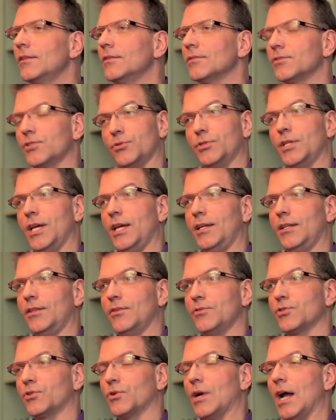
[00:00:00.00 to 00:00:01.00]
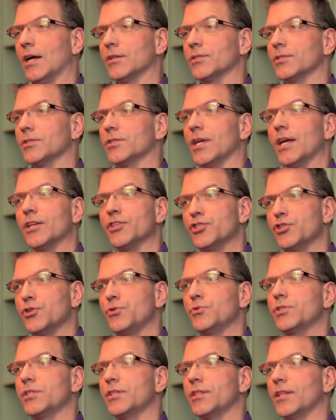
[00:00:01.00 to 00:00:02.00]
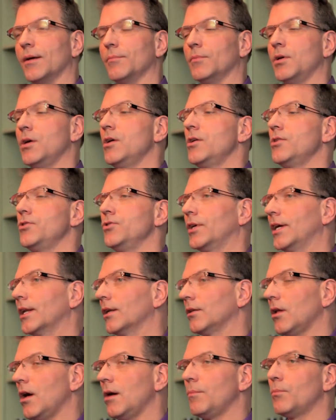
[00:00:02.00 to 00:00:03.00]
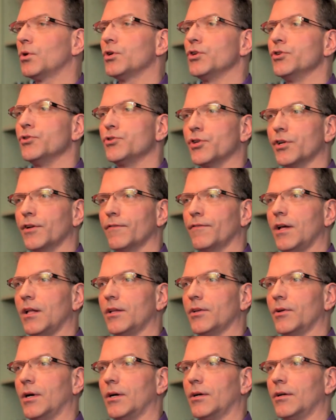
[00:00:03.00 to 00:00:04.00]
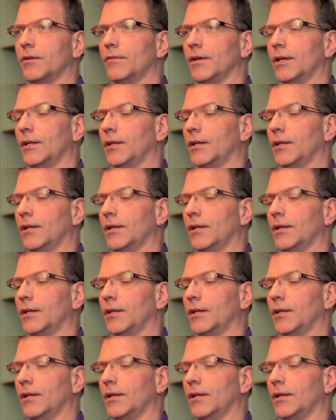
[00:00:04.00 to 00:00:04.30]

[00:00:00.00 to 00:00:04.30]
So taking those grasses and juicing them, you'll get a lot more nutrient value out of it.